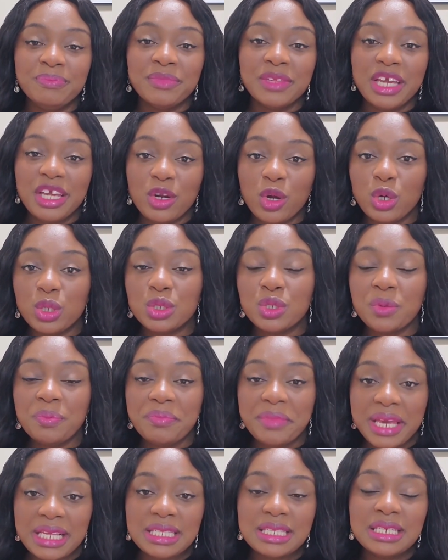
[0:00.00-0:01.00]
it also
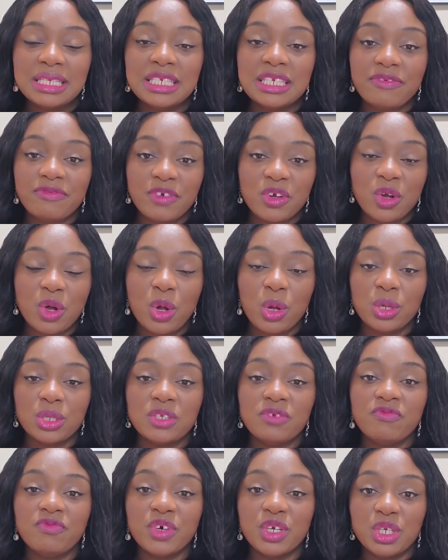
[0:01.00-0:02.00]
makes it difficult
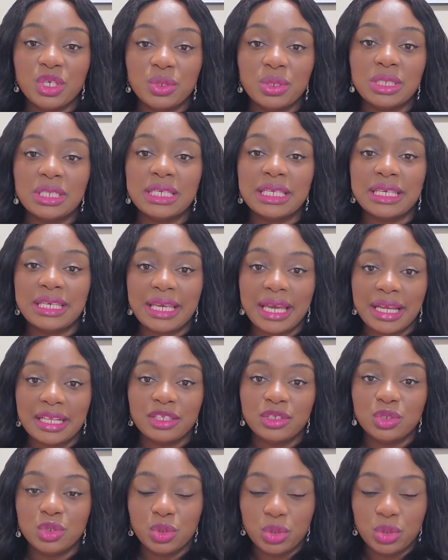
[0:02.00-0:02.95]
for you to get